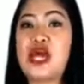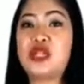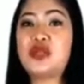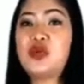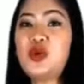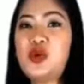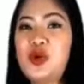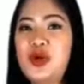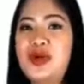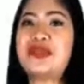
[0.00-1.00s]
2
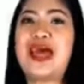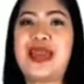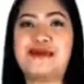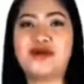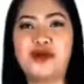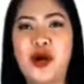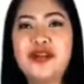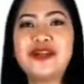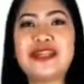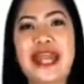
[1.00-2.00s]
times
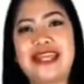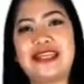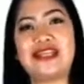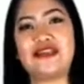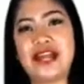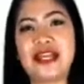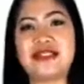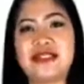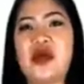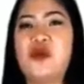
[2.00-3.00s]
180 degrees,
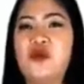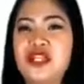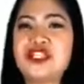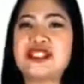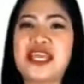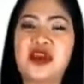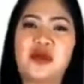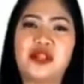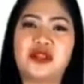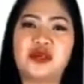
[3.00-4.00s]
which is
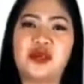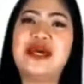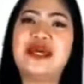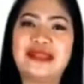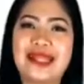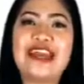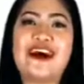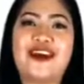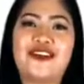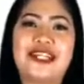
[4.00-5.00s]
equal to
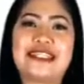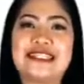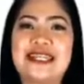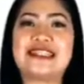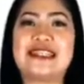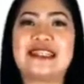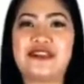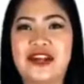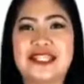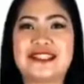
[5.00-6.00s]
360
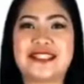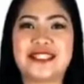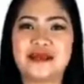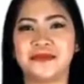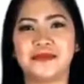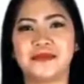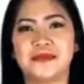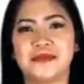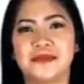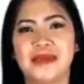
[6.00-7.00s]
degrees.
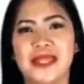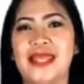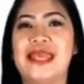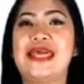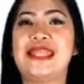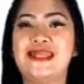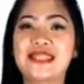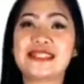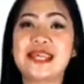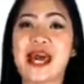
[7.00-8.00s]

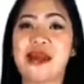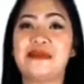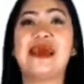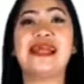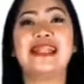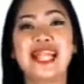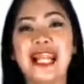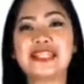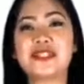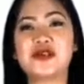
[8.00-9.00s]
This time, let
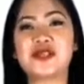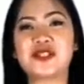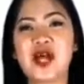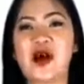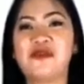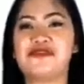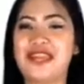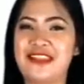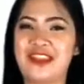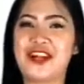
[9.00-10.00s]
us know the sum of the
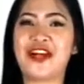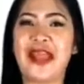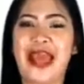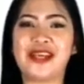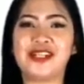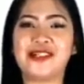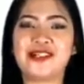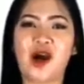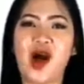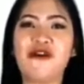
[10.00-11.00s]
interior angles
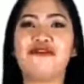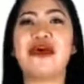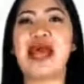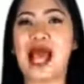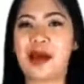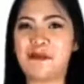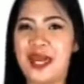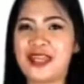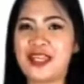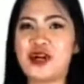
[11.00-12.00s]
of a
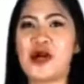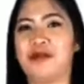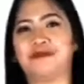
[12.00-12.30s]
pentagon.